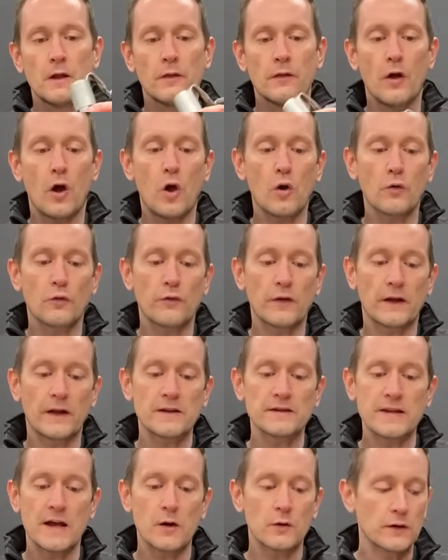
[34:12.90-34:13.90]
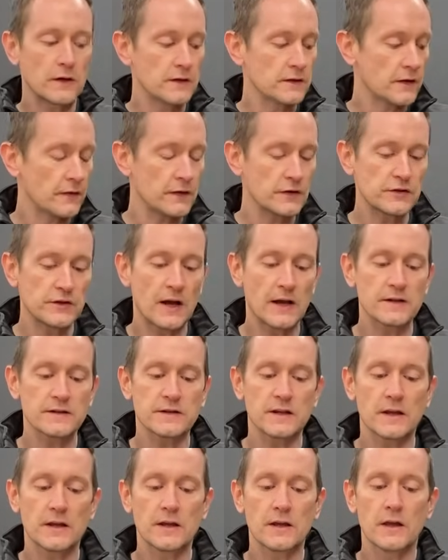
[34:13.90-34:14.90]
The whole thing is held into the
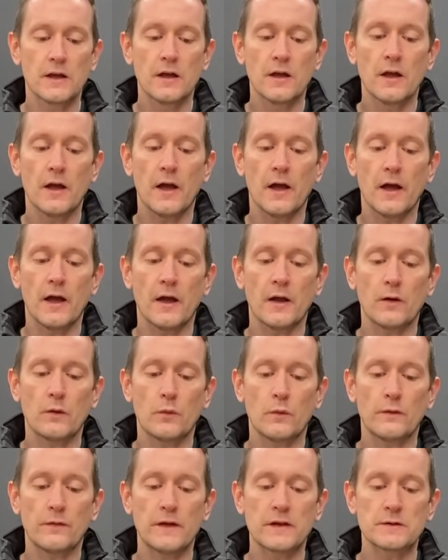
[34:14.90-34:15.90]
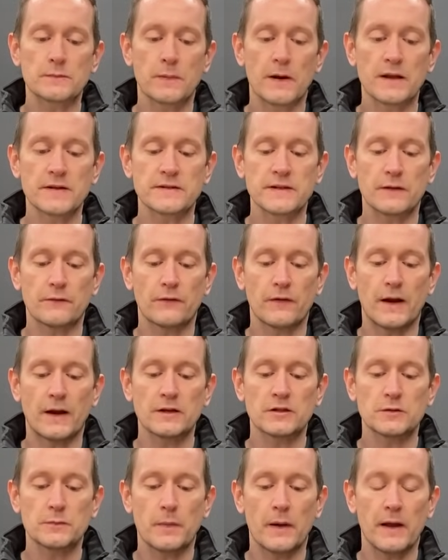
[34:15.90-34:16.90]
chassis with this plastic
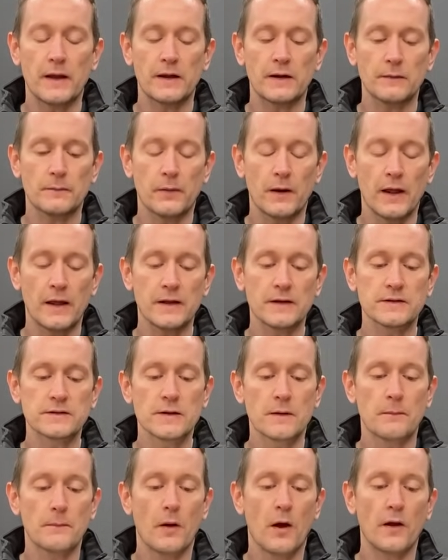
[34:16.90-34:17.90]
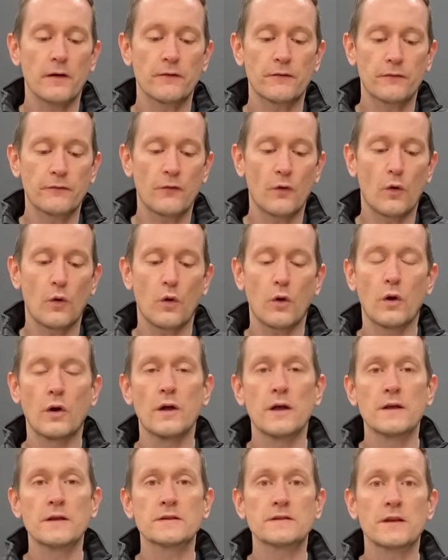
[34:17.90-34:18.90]
flange plate by 4
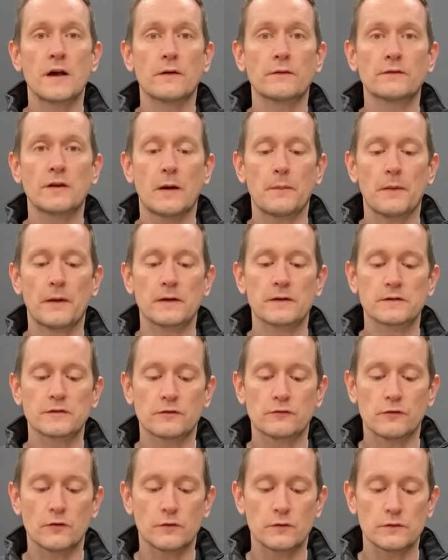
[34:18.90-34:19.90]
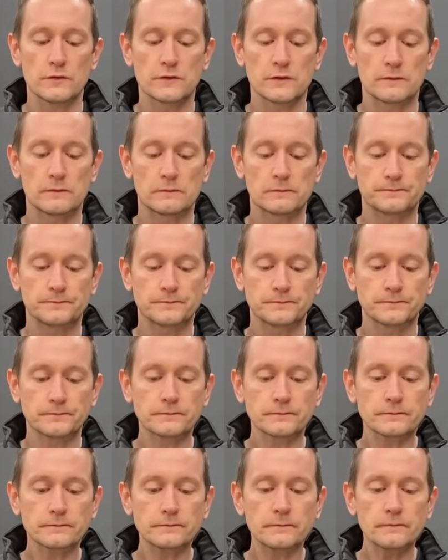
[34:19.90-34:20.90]
self-tapping screws.
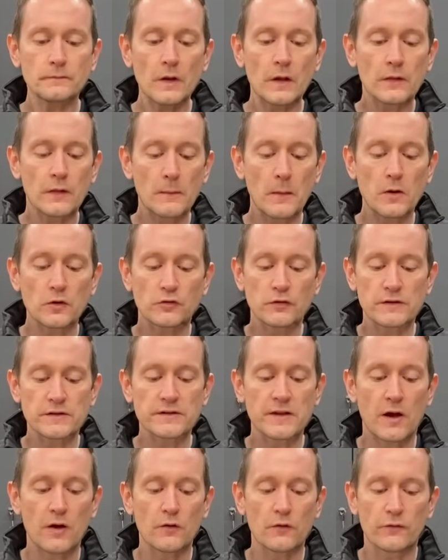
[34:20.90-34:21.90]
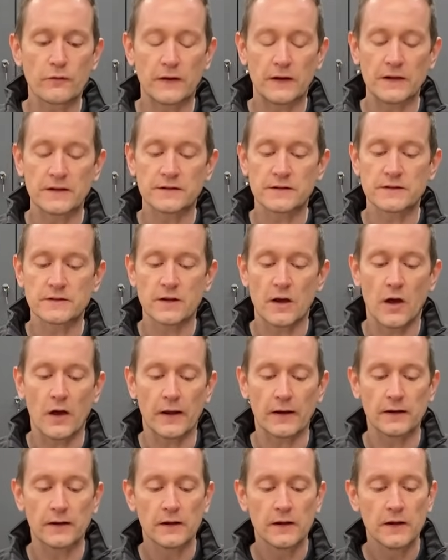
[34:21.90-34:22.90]
The motor itself, in its
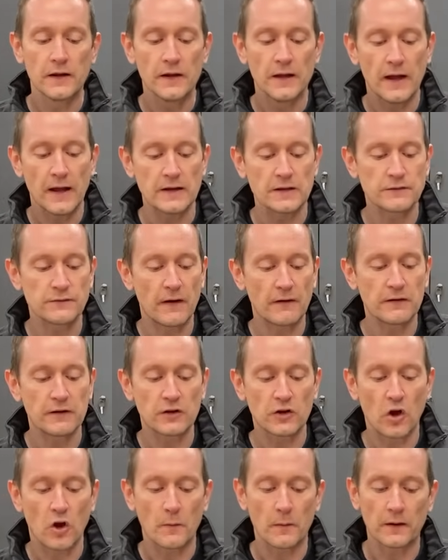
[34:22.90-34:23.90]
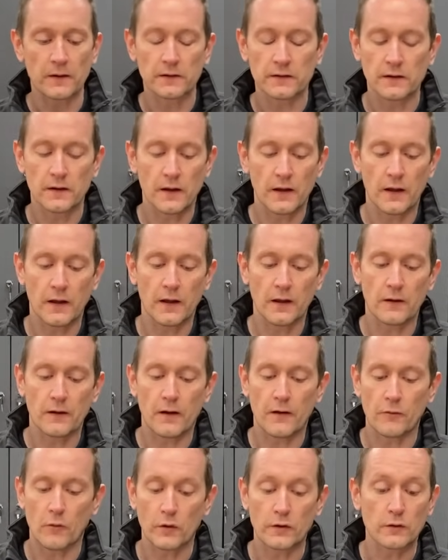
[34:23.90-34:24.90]
design, is very common
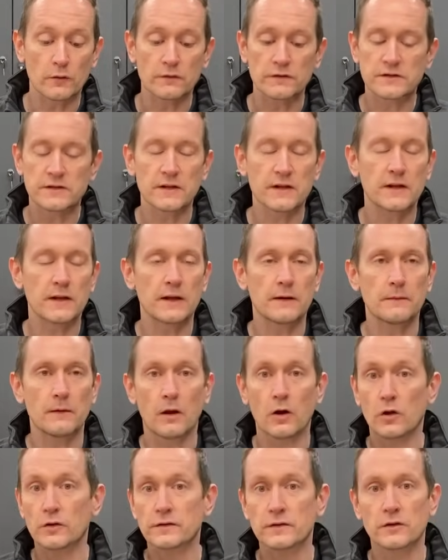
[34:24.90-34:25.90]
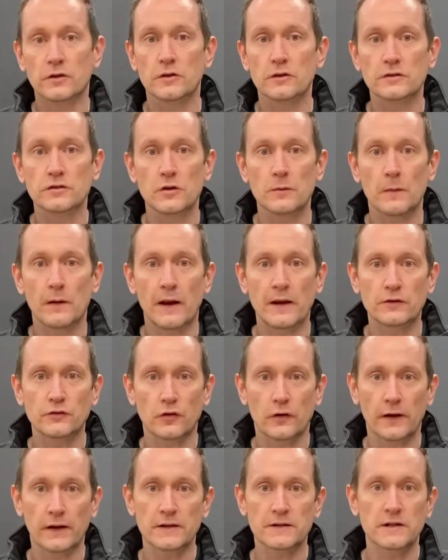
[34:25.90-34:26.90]
of what you would see in a lot of consumer
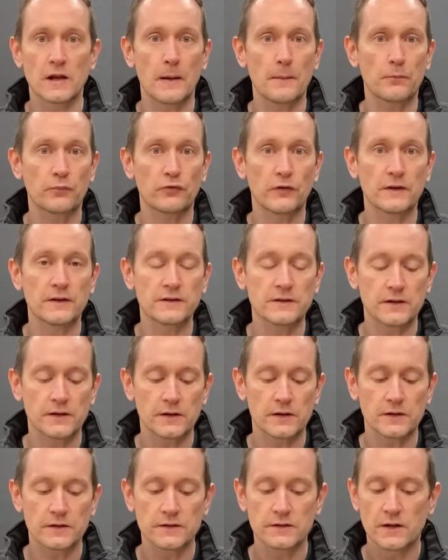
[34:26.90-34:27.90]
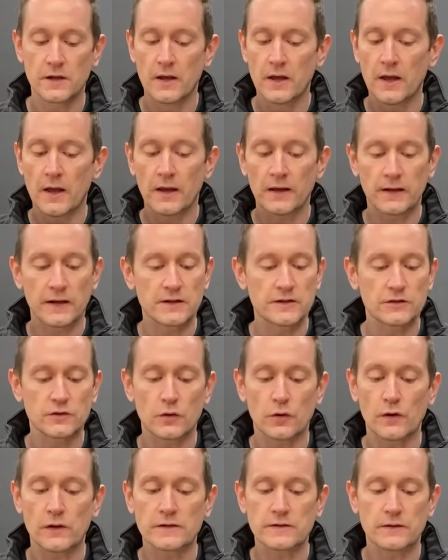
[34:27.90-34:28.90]
electronics like printers, kids'
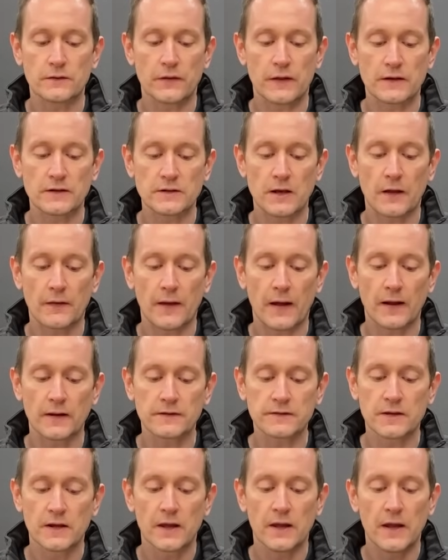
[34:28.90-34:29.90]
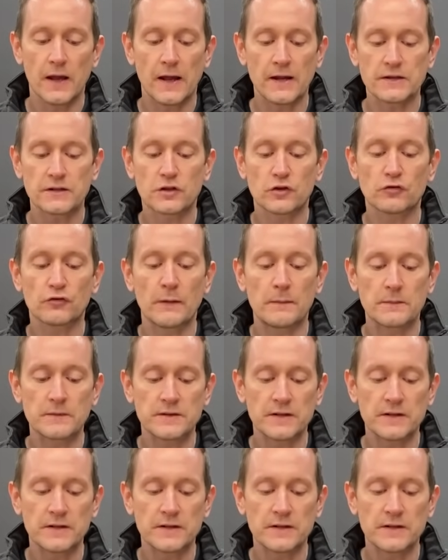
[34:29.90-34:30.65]
toys and things like that. It's crimped